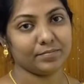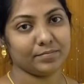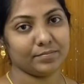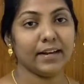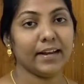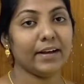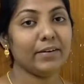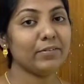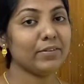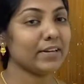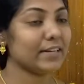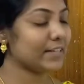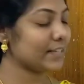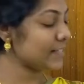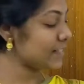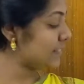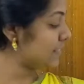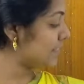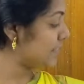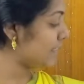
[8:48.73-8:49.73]
Now let
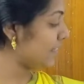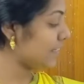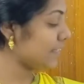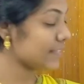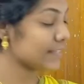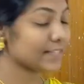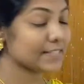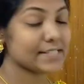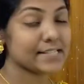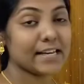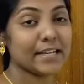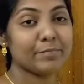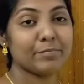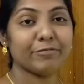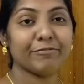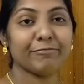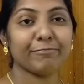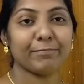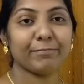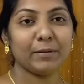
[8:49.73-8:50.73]
us see the type
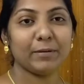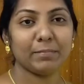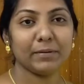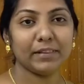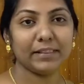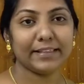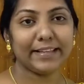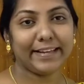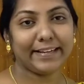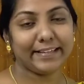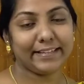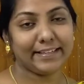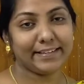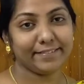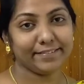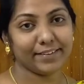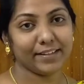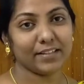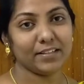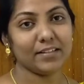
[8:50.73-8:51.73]
of people that
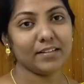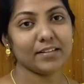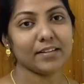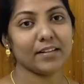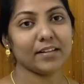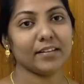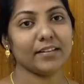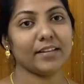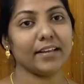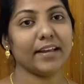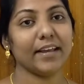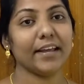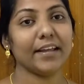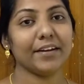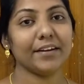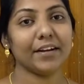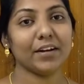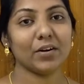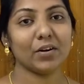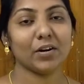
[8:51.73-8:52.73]
live in the
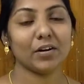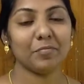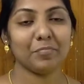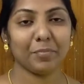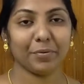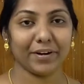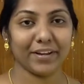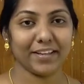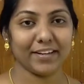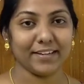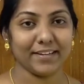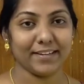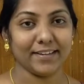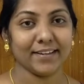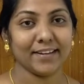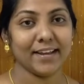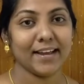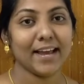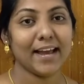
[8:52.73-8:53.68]
area called prairie.